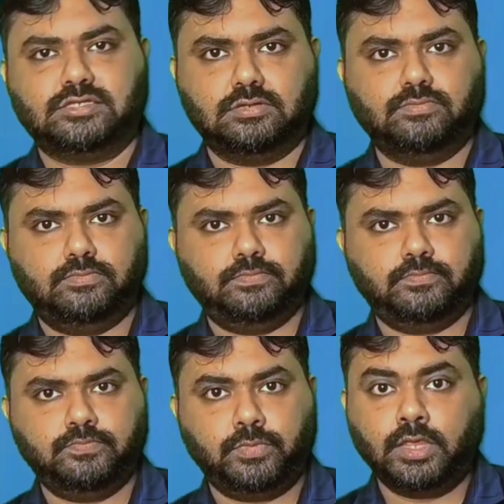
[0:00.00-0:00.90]
a like
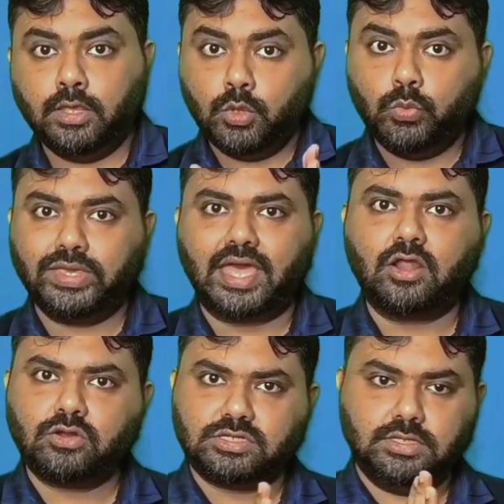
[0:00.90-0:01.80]
term.
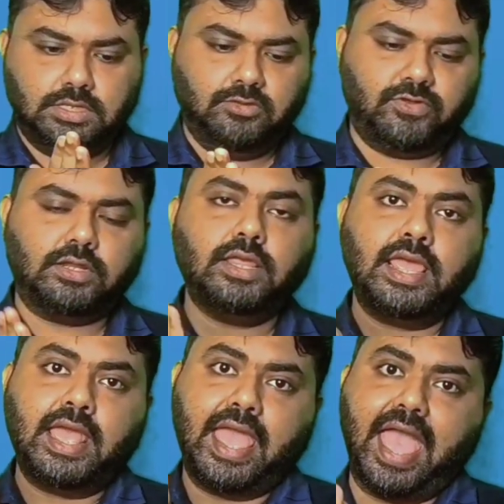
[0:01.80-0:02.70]
We cannot
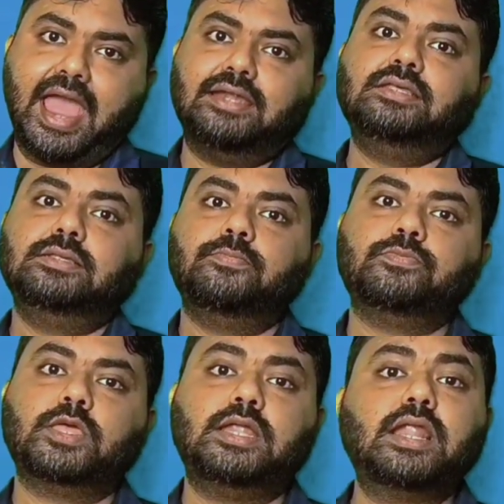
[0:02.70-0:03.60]
even
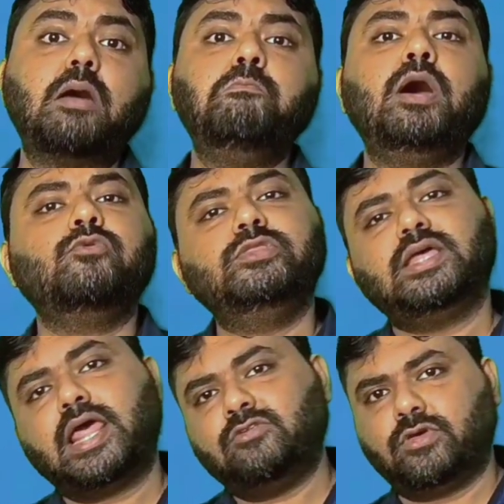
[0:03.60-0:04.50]
add a
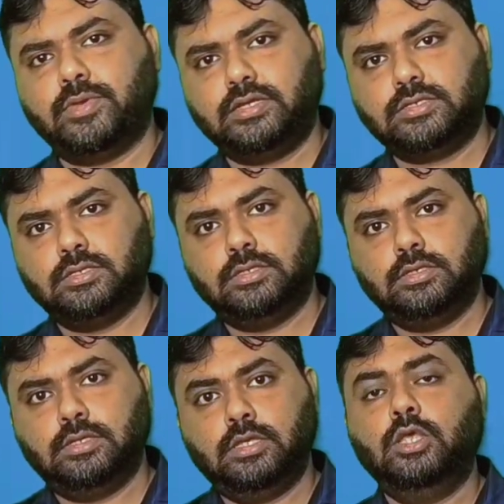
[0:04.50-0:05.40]
number with an
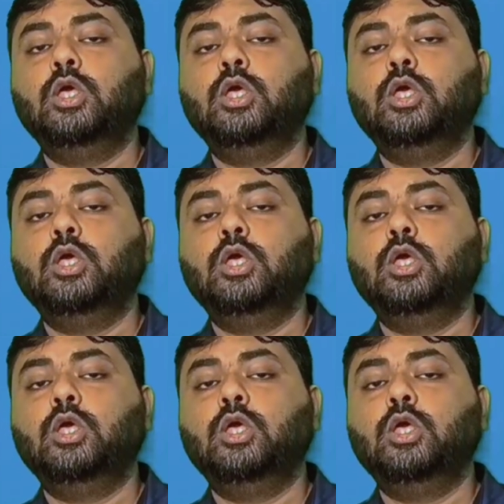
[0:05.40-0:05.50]
alphabet,